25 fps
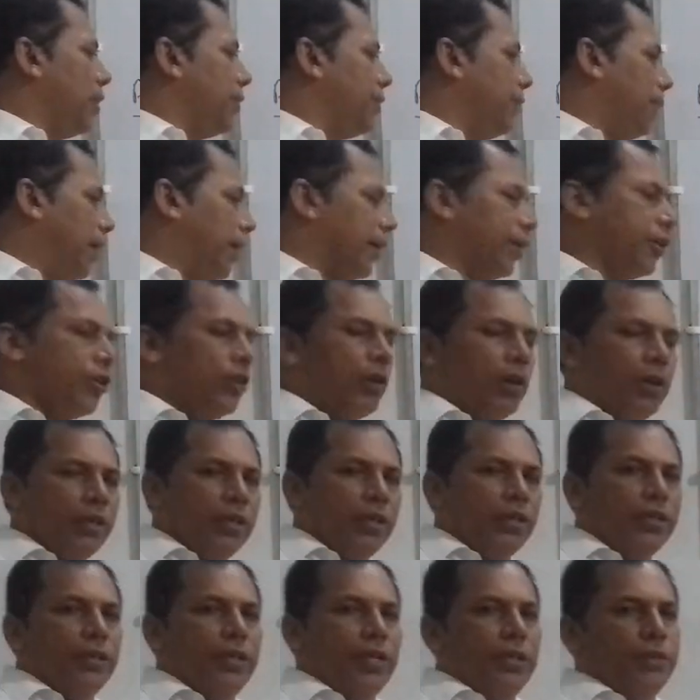of
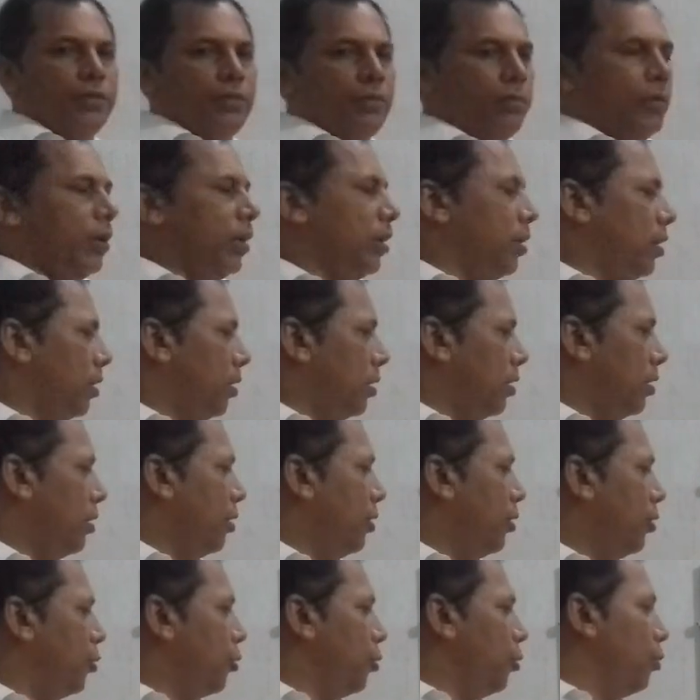electron is this one,
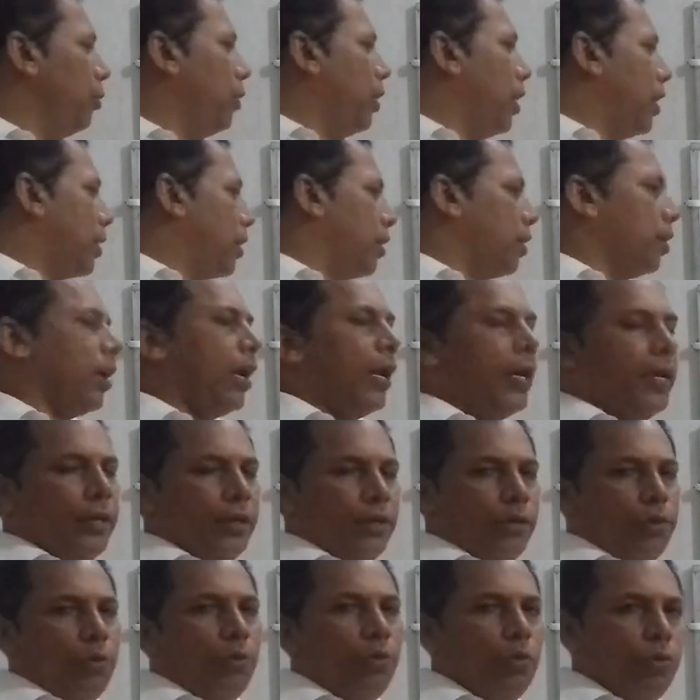
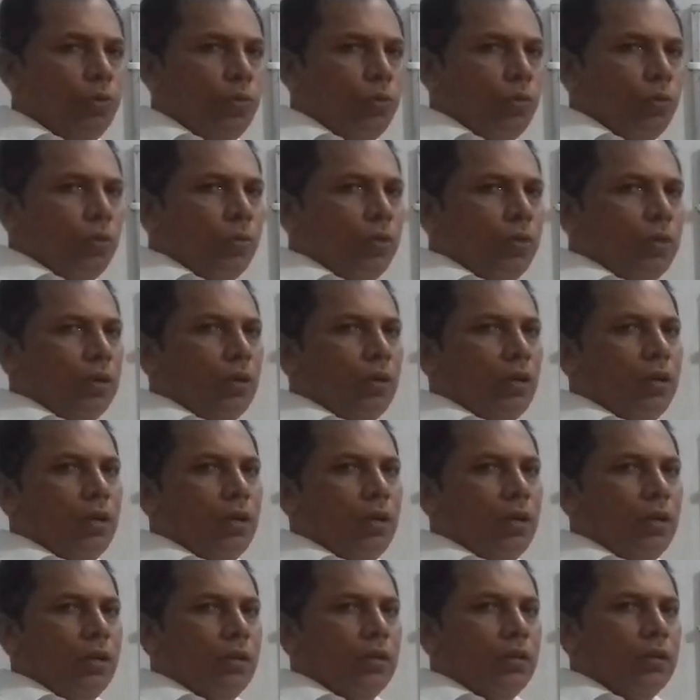2892.
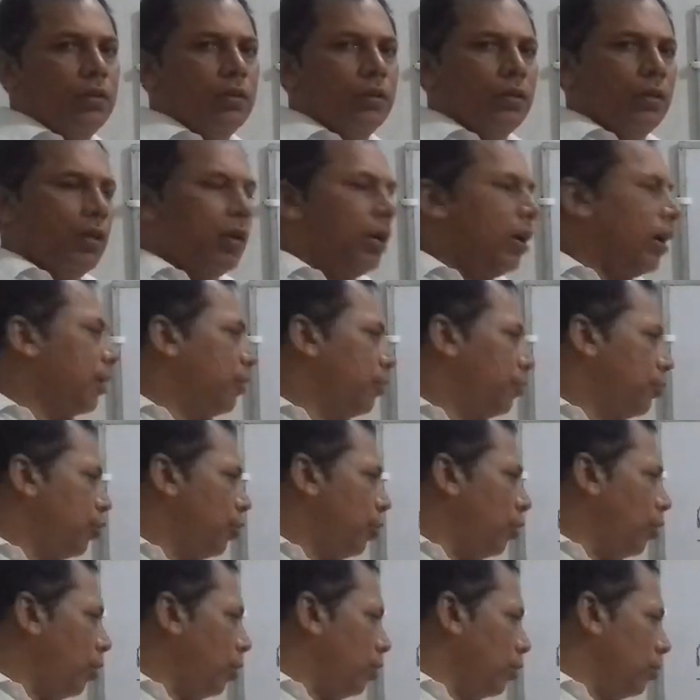Are you
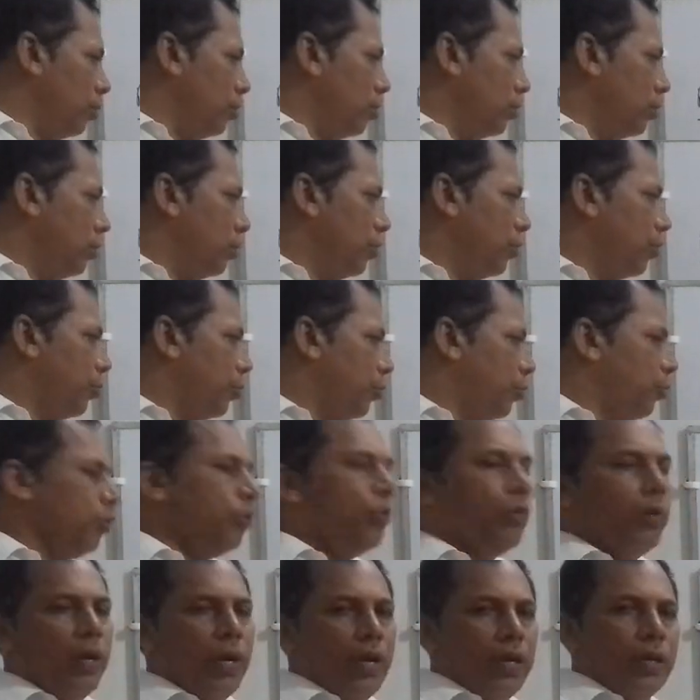sure?
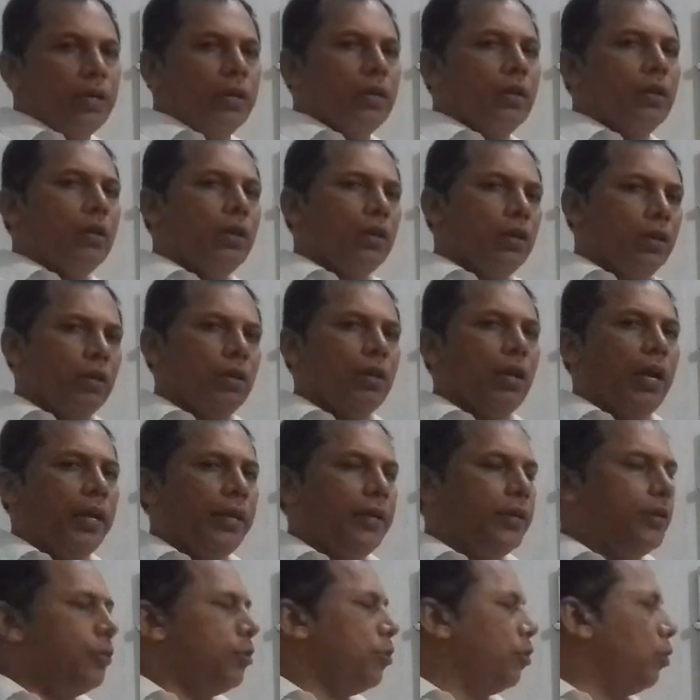
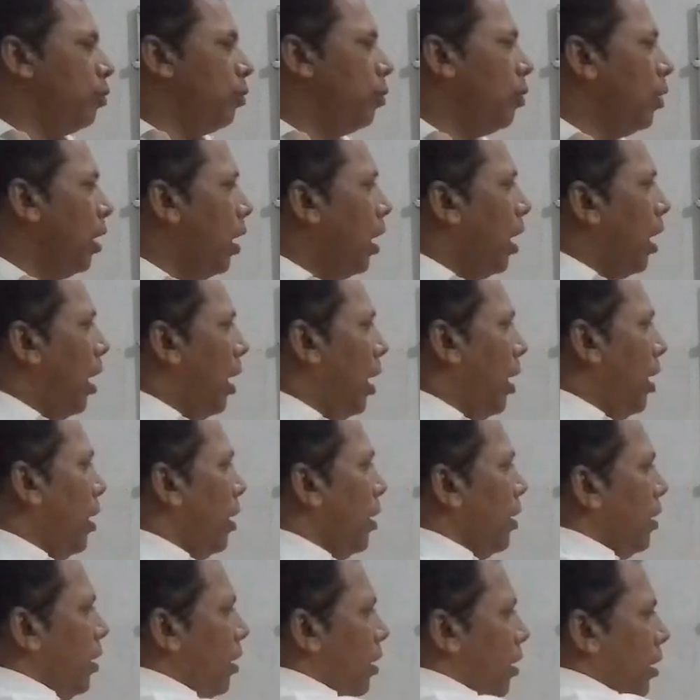2892.
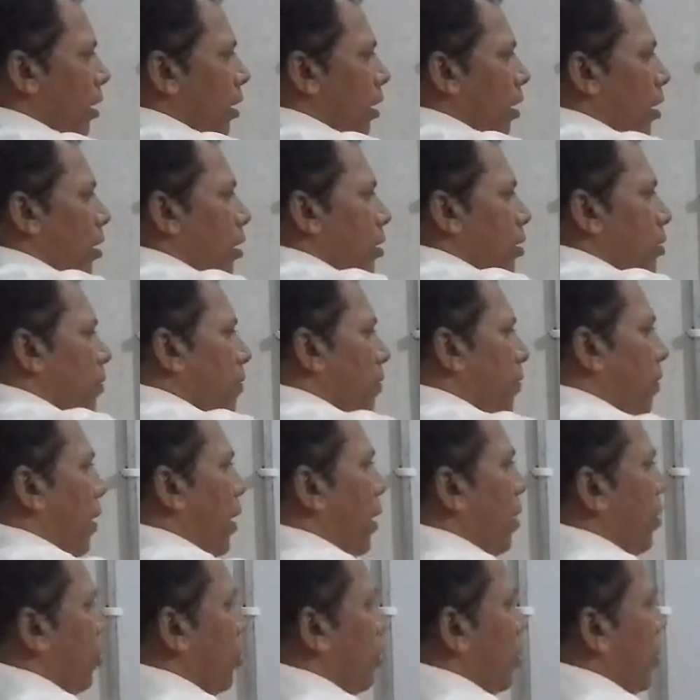And
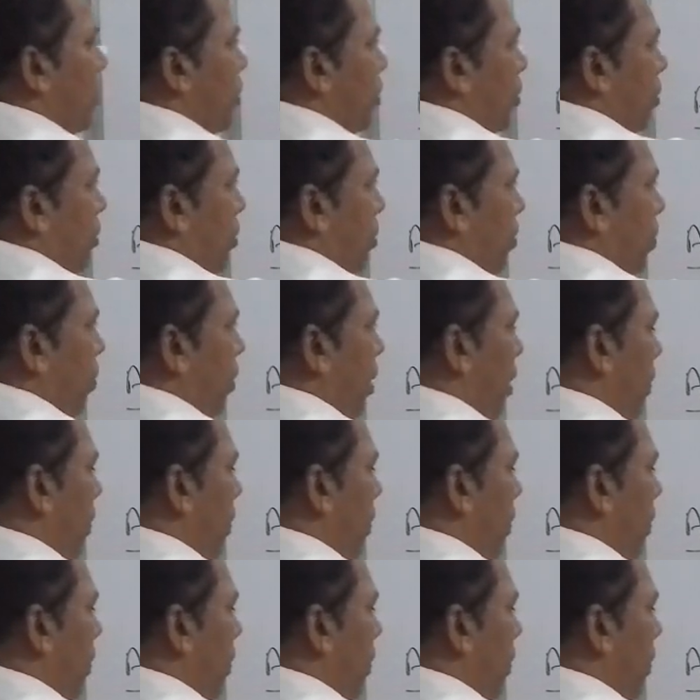follow this